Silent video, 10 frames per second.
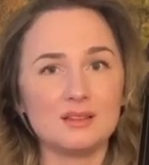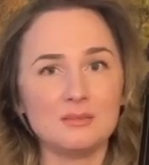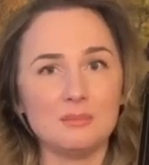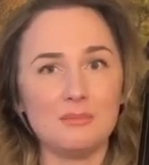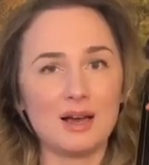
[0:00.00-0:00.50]

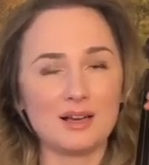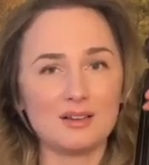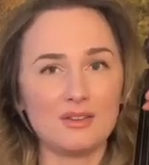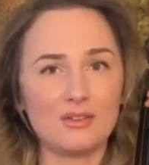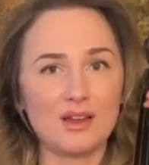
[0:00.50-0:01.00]
back,
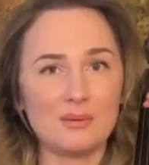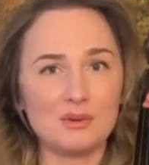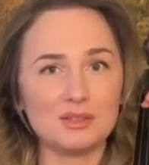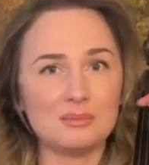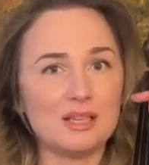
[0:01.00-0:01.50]
thumb
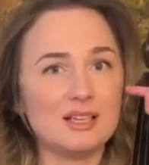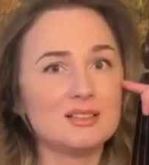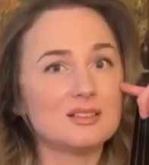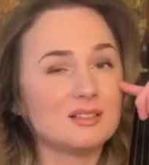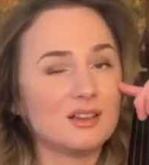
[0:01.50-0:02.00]
on the
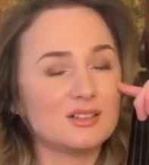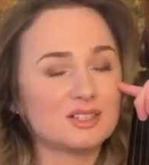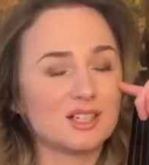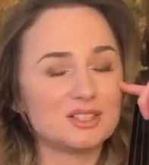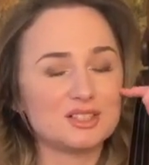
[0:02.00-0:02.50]
place,
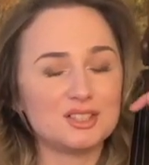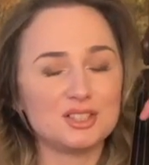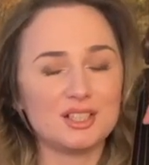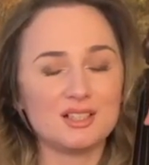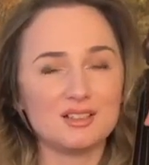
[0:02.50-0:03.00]
touch the
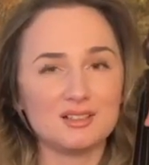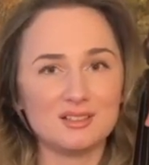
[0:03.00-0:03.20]
cheek,